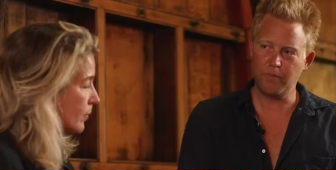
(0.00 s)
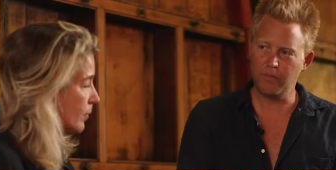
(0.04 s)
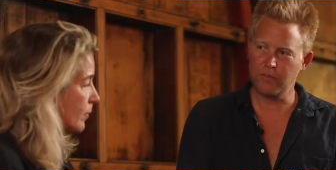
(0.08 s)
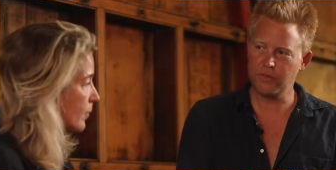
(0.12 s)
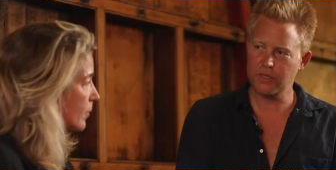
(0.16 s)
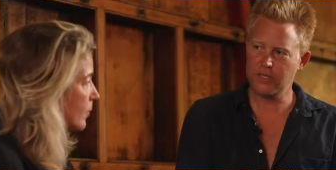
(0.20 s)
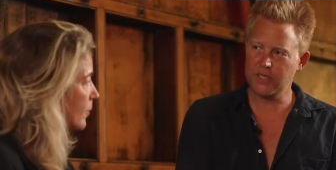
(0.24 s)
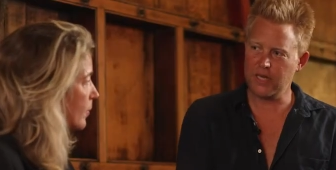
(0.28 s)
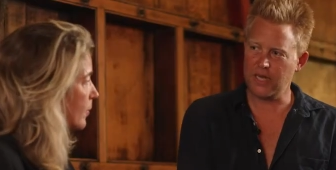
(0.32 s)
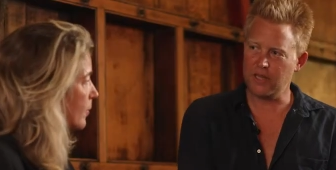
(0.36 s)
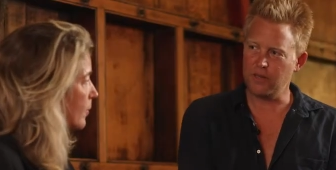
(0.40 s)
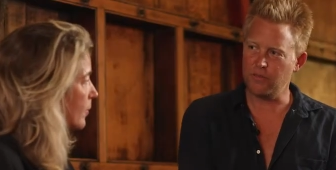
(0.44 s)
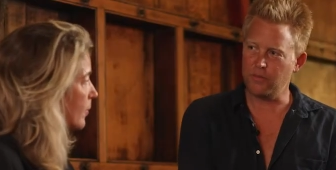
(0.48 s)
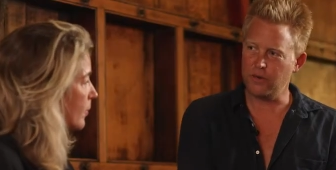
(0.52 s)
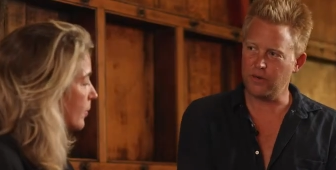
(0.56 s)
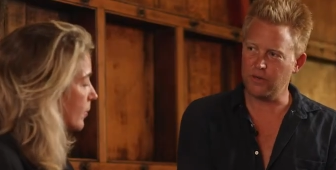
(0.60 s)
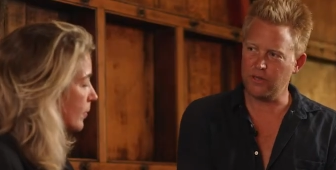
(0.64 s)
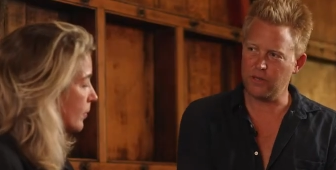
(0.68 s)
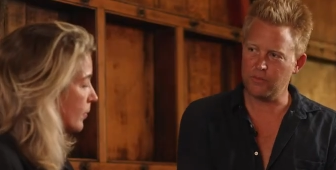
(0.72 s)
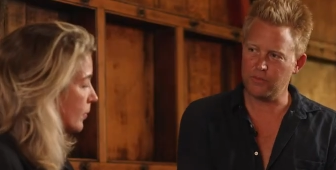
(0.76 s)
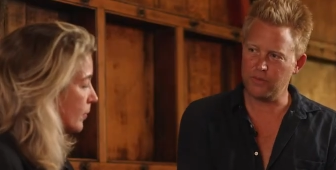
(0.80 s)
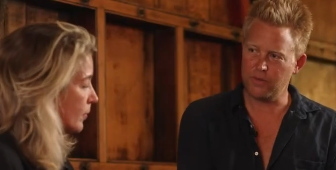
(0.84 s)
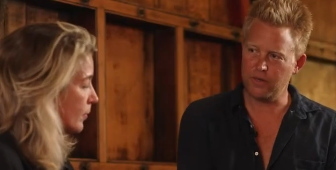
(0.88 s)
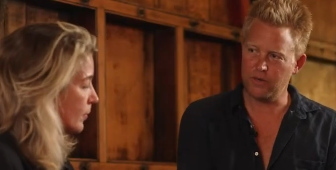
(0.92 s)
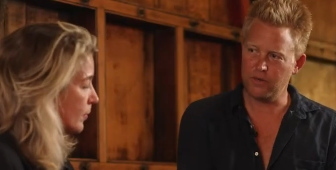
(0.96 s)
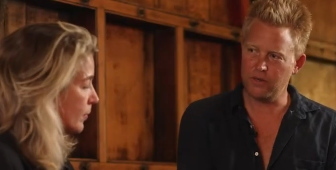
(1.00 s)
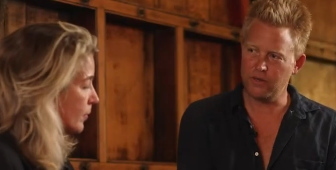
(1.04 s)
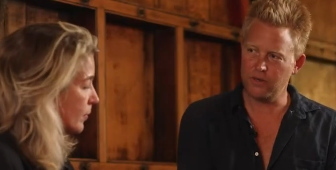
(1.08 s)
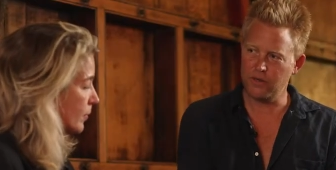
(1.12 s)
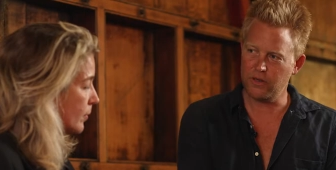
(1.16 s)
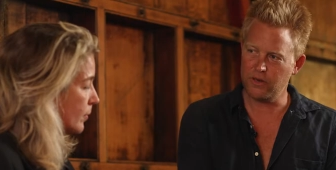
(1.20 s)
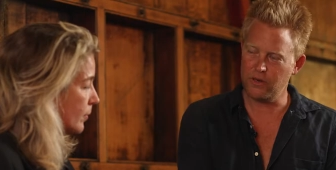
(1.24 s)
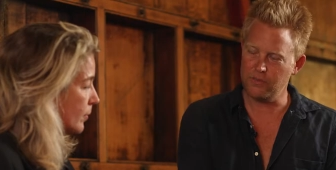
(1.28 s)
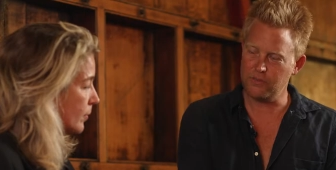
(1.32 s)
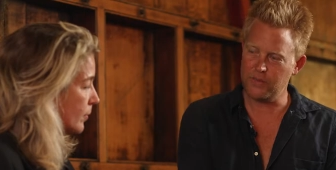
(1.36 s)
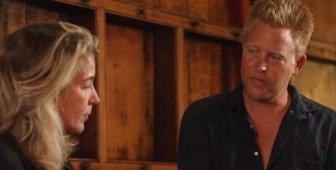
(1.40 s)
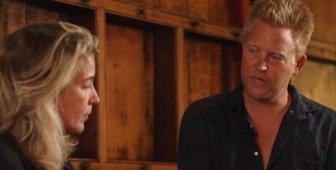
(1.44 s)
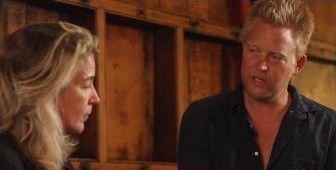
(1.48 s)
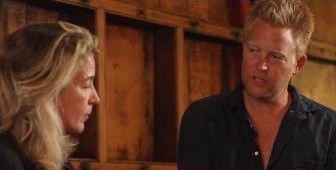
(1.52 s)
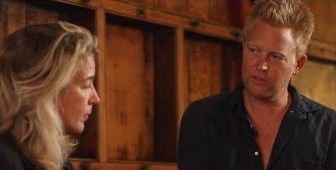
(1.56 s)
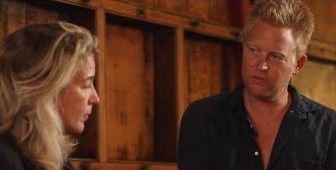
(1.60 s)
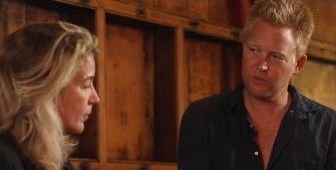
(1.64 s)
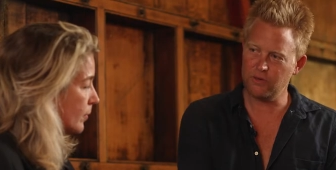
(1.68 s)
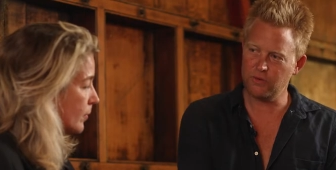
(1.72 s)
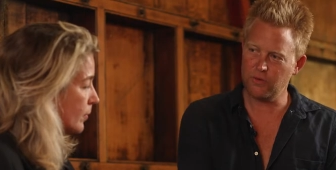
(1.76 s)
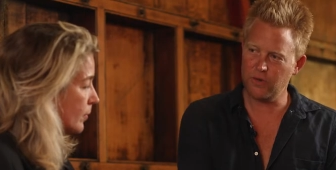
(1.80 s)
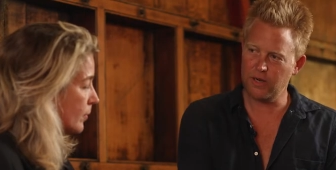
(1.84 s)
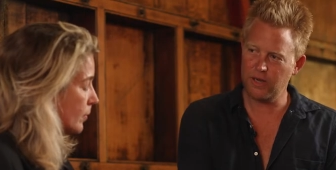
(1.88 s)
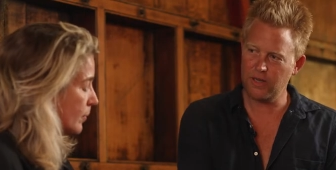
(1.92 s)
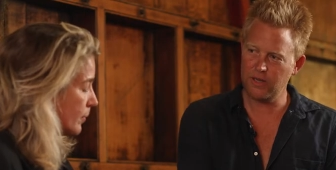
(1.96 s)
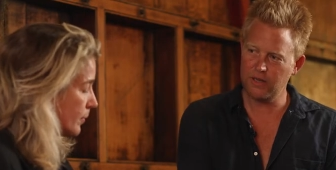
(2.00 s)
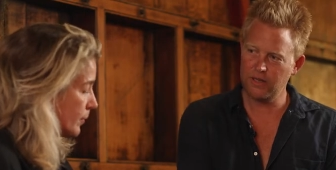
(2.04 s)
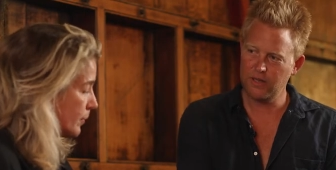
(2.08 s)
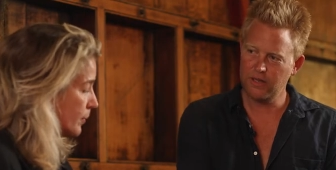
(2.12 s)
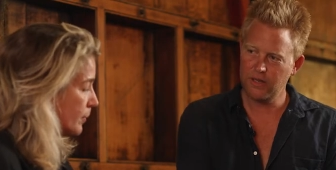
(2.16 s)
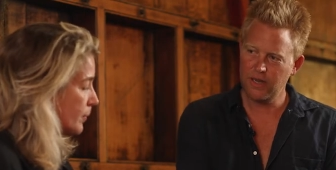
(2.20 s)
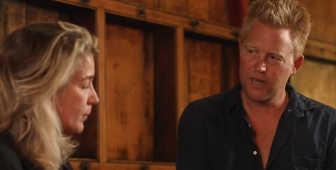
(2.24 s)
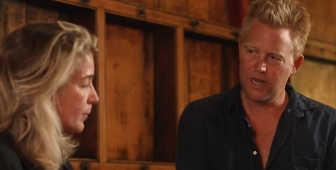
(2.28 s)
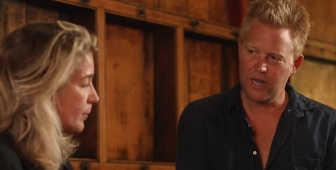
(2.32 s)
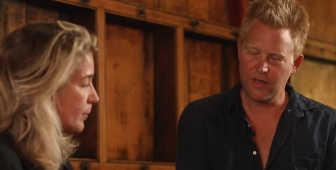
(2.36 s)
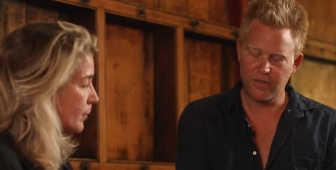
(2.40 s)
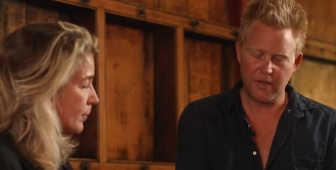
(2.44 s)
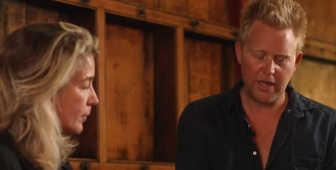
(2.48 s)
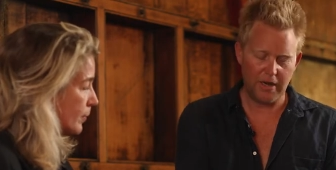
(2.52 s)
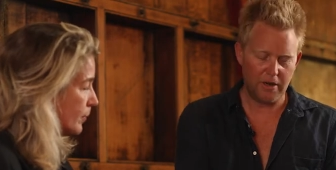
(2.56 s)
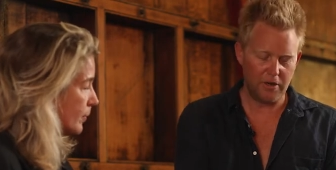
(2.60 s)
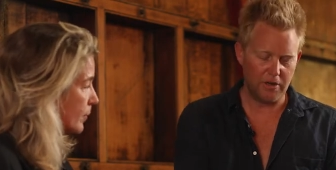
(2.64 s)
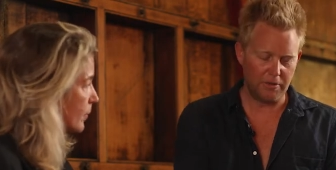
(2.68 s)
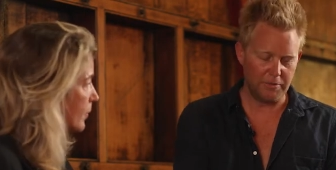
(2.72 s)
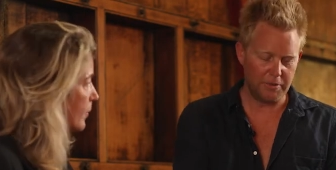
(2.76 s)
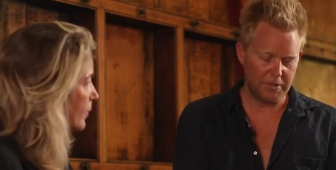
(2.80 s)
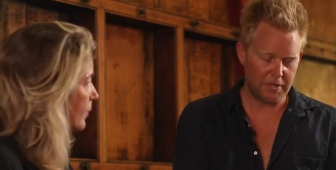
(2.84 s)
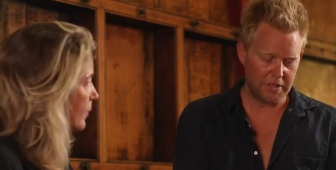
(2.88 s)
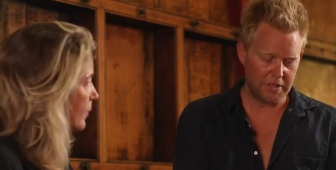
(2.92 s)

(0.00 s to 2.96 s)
Speaker 1: stand the bottle up on a, on a bench for a while, mm -hmm. and that helps